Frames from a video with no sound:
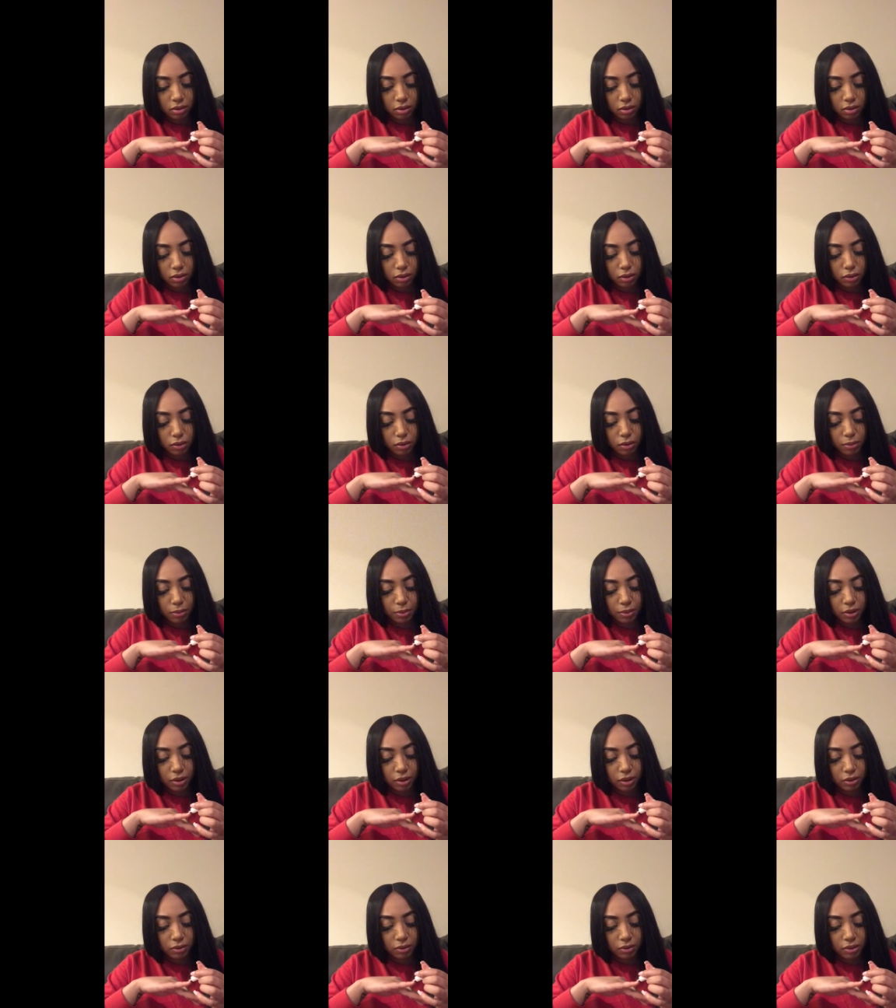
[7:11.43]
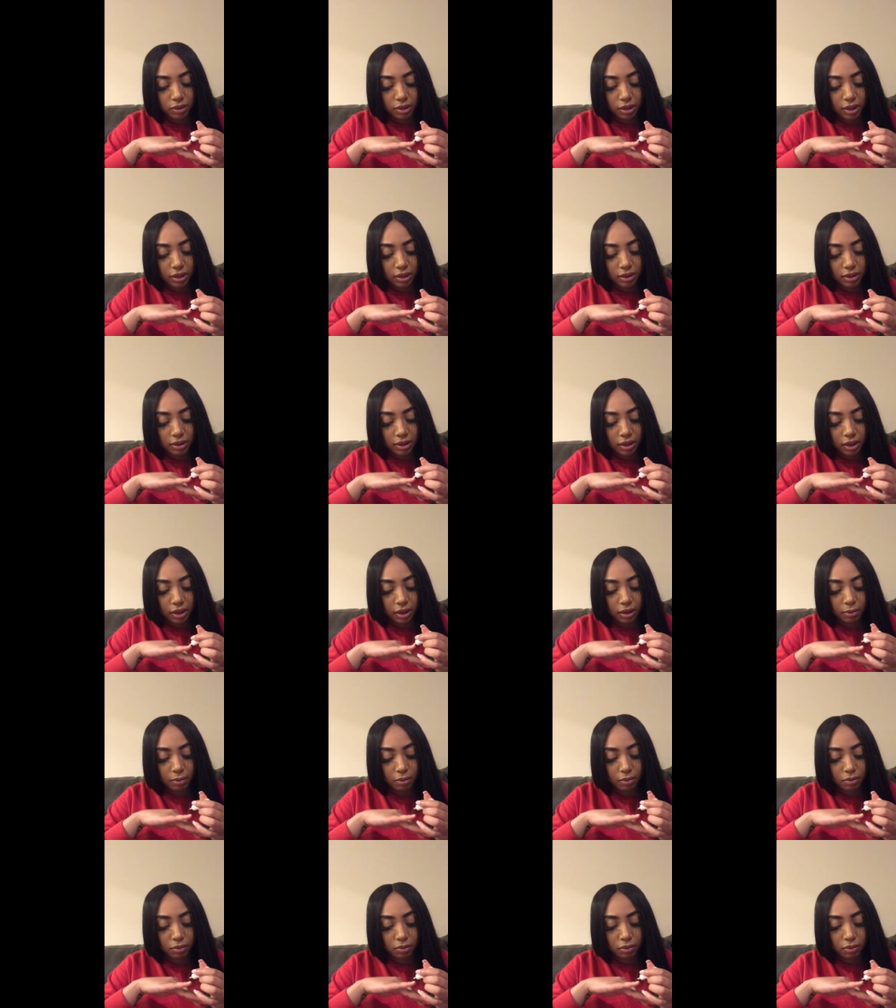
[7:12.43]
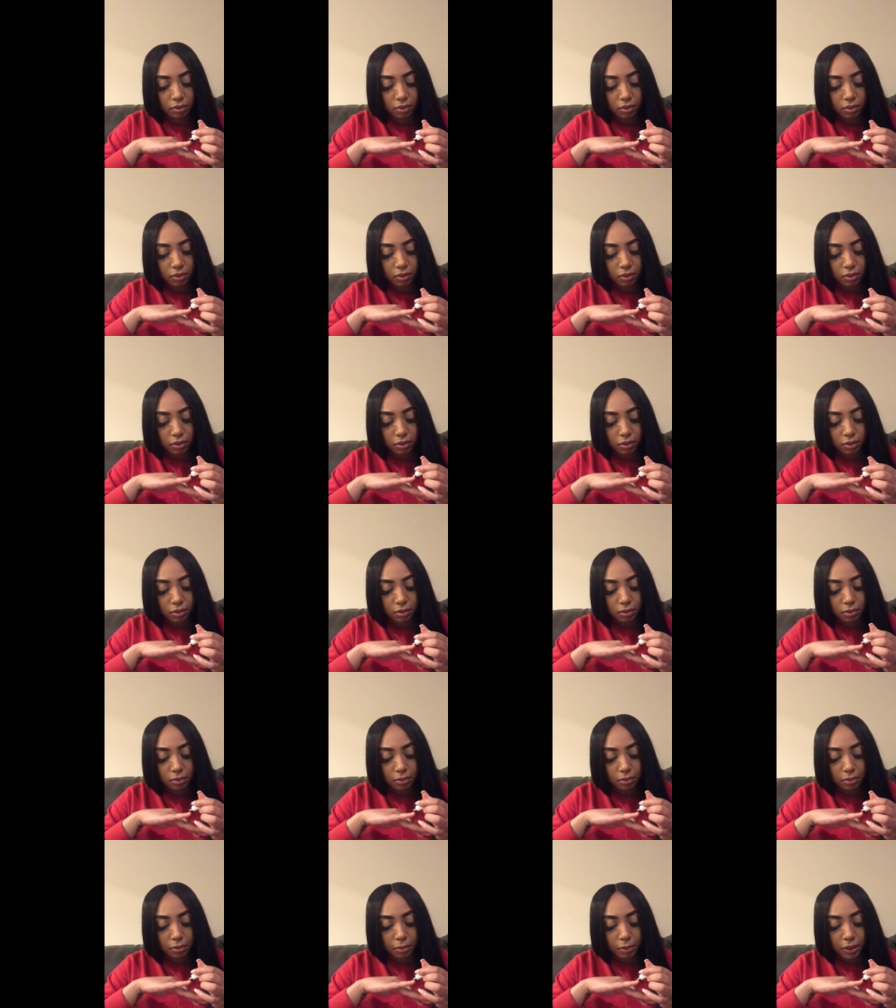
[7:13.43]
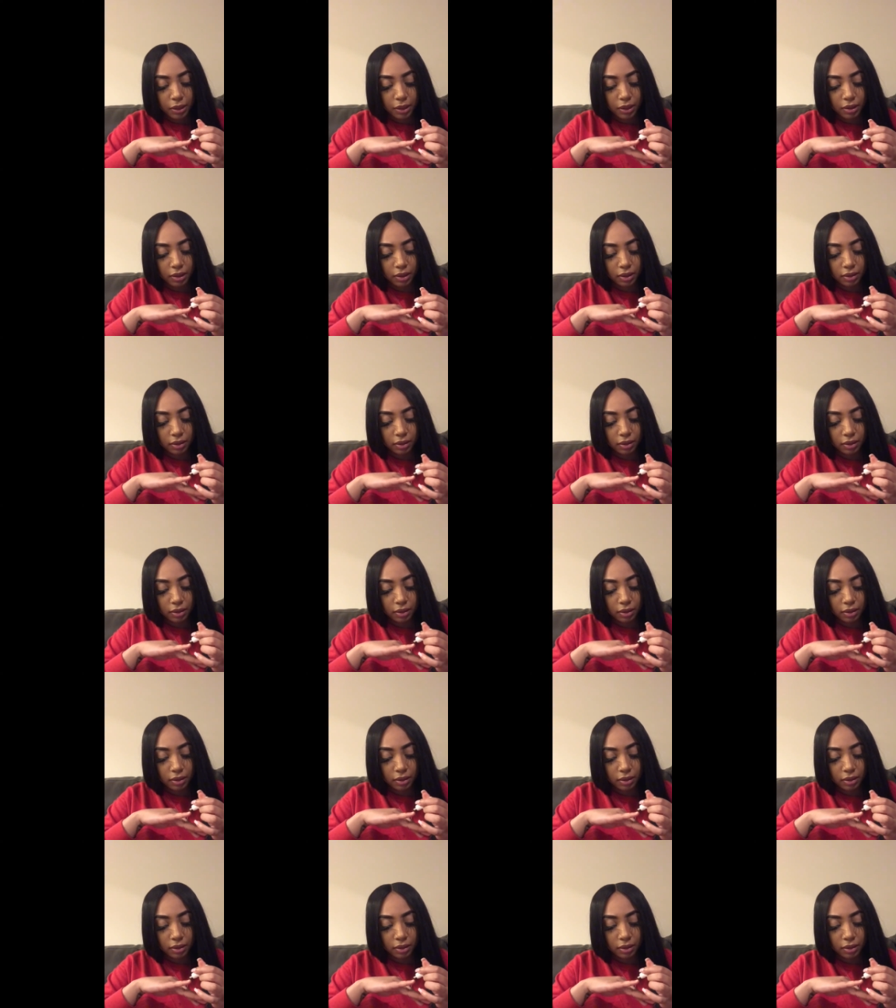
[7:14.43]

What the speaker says: you could really do this at a table, but